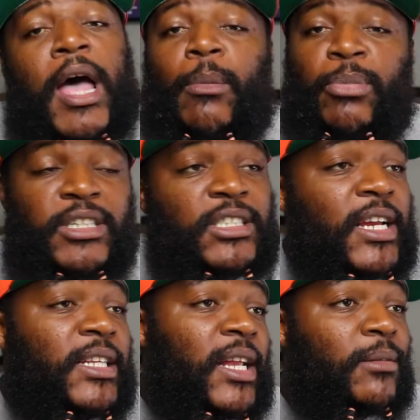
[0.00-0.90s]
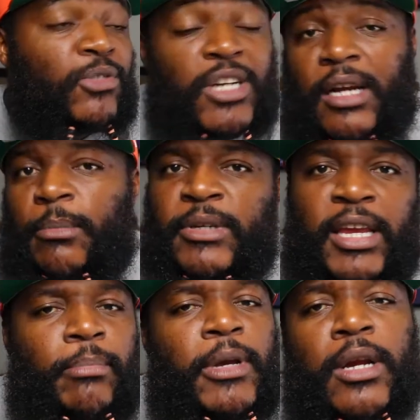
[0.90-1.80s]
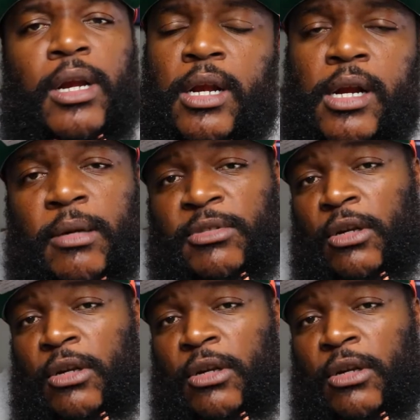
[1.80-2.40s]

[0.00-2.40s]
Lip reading: I appreciate that. I'm trying to keep building it up,